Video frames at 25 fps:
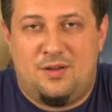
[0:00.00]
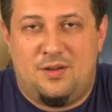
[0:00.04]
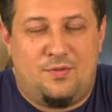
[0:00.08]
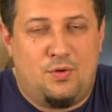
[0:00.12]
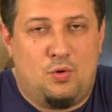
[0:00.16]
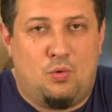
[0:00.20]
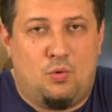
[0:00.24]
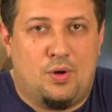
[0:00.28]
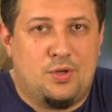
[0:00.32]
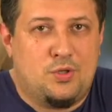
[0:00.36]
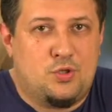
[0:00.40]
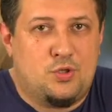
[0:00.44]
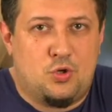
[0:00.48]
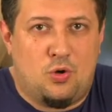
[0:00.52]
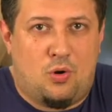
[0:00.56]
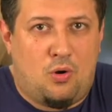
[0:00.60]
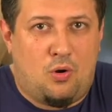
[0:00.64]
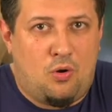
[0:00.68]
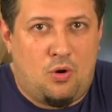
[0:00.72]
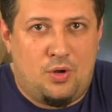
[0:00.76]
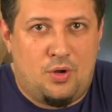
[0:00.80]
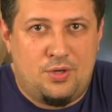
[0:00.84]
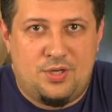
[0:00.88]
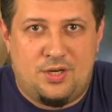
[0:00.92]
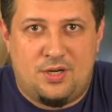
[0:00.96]
want to
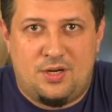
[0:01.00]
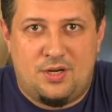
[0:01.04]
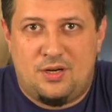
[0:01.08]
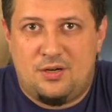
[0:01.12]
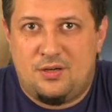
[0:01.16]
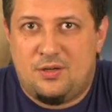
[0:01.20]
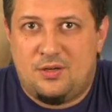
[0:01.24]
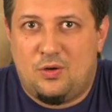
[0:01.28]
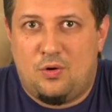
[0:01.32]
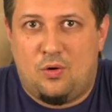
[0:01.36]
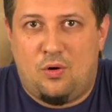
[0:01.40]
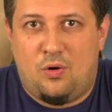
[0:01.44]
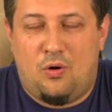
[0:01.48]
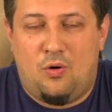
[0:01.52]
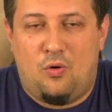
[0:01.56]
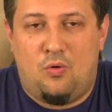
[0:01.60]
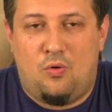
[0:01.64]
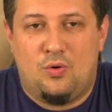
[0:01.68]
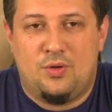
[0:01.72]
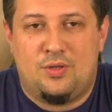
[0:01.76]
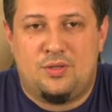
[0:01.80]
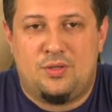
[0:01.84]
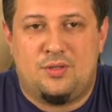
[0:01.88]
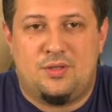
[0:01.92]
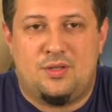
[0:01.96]
order your
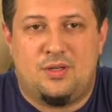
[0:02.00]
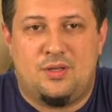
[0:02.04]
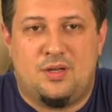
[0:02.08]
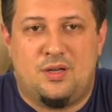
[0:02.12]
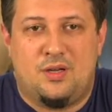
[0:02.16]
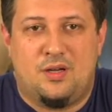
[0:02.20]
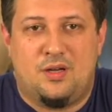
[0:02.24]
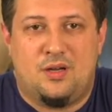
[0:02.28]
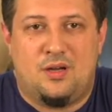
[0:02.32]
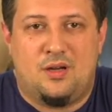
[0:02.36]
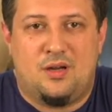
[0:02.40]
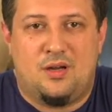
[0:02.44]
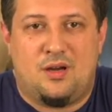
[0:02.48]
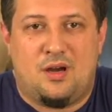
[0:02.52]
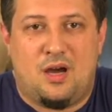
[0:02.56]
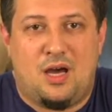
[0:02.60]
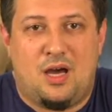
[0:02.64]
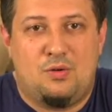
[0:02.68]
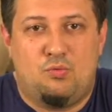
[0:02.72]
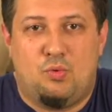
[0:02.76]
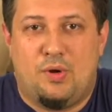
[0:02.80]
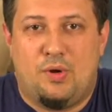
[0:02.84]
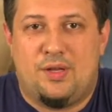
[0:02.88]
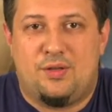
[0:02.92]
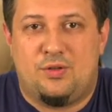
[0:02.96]
own
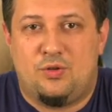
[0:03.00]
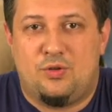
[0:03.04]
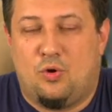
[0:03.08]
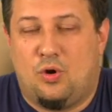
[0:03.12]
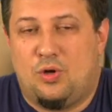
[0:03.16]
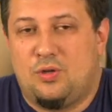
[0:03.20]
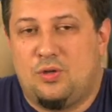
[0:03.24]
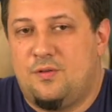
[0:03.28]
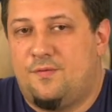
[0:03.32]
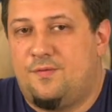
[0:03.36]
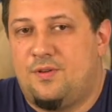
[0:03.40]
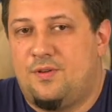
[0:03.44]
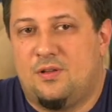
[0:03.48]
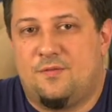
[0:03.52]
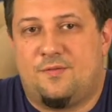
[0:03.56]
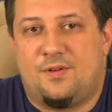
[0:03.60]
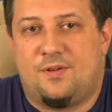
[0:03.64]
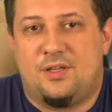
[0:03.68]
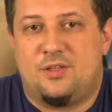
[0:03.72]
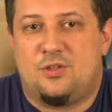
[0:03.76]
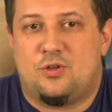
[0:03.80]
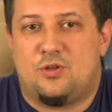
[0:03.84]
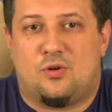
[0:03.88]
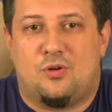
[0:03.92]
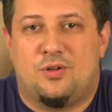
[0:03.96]
hardware node, feel free
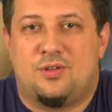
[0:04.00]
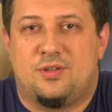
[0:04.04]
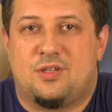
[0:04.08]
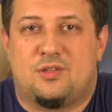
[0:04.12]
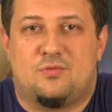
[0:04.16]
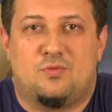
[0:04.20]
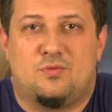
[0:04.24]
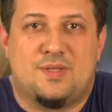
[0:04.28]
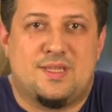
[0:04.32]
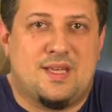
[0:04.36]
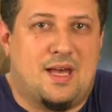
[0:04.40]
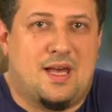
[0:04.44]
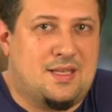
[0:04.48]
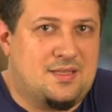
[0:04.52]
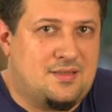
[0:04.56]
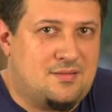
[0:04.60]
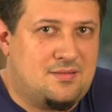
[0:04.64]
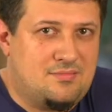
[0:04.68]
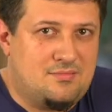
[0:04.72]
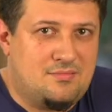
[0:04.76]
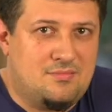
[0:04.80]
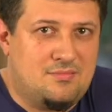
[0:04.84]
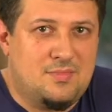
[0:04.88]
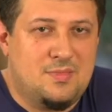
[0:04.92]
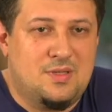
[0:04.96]
to contact with us.
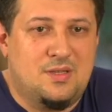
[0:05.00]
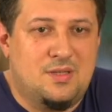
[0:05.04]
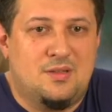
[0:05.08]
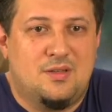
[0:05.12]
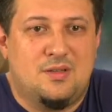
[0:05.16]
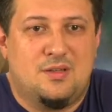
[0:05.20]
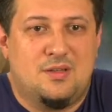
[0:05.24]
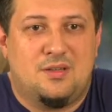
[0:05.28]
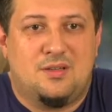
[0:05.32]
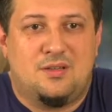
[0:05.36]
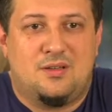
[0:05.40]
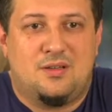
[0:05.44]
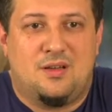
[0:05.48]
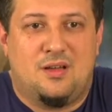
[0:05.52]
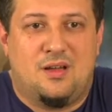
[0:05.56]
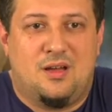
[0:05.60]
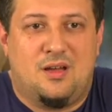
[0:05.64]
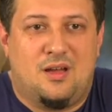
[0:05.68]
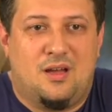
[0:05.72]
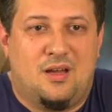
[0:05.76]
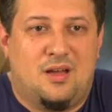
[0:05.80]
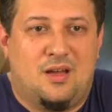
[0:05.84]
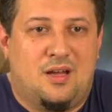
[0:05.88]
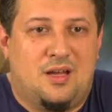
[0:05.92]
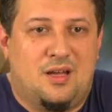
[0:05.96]

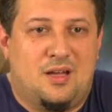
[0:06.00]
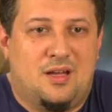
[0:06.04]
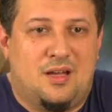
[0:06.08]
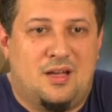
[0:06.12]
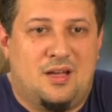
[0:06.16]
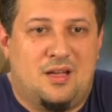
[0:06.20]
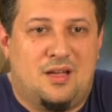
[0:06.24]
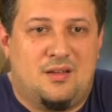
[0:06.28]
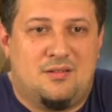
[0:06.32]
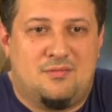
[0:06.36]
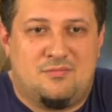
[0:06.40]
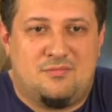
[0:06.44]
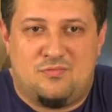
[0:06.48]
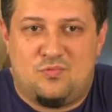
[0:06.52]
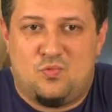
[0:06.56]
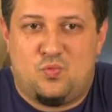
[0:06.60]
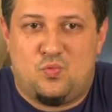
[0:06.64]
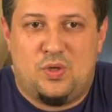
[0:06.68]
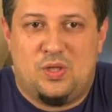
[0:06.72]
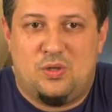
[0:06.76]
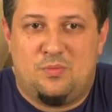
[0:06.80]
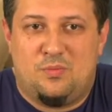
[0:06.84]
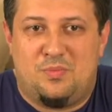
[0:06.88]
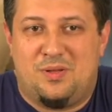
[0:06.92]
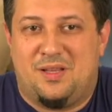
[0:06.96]

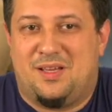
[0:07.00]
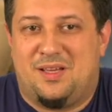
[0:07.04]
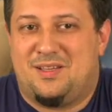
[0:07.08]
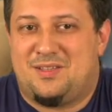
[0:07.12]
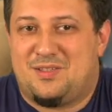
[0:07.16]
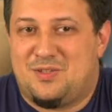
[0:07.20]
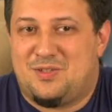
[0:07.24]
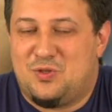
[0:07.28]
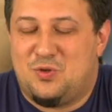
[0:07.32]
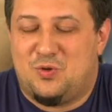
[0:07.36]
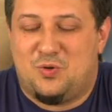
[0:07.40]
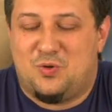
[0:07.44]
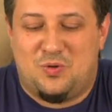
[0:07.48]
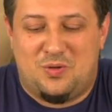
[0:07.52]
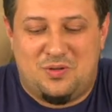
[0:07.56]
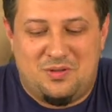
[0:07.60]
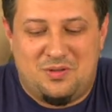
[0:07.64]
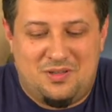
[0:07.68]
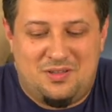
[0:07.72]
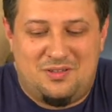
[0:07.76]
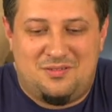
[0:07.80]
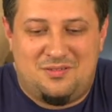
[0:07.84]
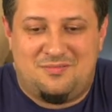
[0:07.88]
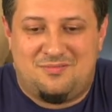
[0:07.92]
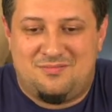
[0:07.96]
We'll place you
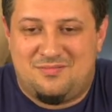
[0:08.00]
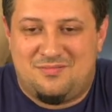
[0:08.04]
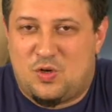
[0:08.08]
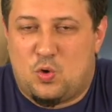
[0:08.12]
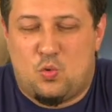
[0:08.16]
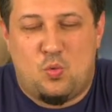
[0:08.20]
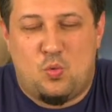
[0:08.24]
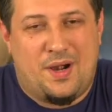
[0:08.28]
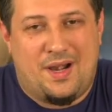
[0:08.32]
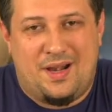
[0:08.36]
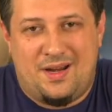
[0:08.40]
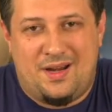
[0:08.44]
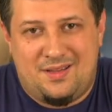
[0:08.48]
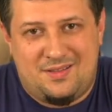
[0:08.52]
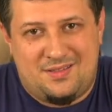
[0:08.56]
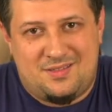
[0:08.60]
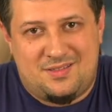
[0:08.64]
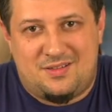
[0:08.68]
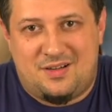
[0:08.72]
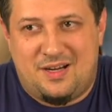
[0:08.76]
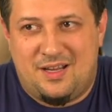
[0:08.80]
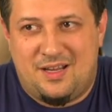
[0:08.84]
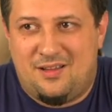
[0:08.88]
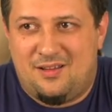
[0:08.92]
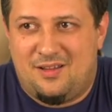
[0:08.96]
in where it's
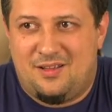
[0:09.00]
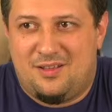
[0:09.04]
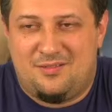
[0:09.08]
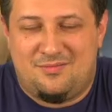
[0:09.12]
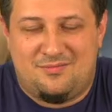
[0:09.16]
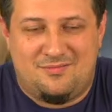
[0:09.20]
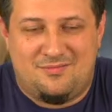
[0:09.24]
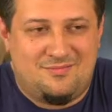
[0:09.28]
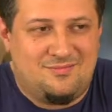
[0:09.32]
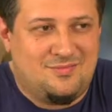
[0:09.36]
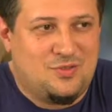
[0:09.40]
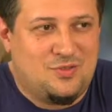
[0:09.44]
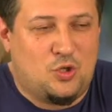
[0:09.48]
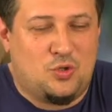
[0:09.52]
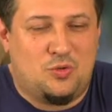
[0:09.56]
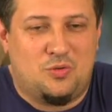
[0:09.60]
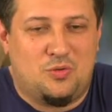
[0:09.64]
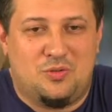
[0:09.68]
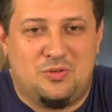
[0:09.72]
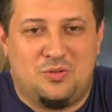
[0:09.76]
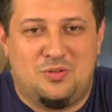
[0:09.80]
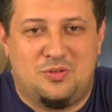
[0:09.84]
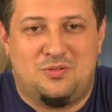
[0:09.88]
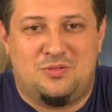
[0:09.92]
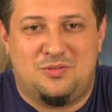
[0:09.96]
really
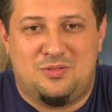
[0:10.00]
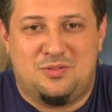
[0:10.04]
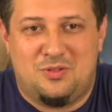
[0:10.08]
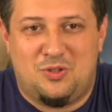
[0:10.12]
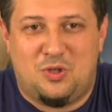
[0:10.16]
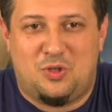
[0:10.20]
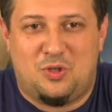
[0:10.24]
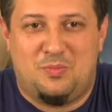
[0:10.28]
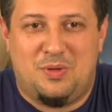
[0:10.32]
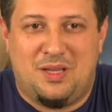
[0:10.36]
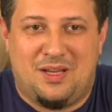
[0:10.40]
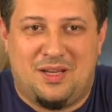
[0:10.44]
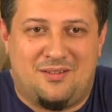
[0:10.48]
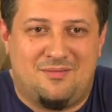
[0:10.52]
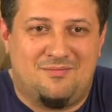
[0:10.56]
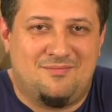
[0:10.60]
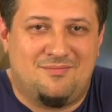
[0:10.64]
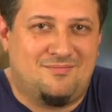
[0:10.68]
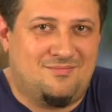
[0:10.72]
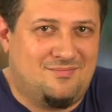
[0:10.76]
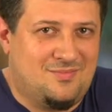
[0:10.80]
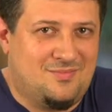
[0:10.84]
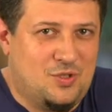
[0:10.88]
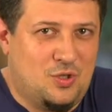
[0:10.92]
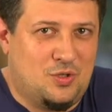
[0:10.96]
not big.
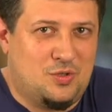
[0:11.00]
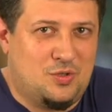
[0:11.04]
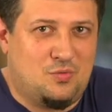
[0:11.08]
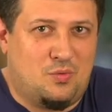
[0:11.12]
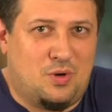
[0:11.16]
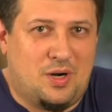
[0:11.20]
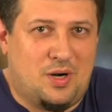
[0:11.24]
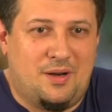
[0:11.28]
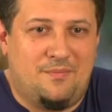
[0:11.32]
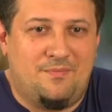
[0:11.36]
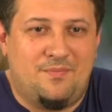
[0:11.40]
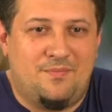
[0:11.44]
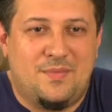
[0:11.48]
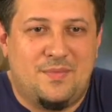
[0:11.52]
Don't worry.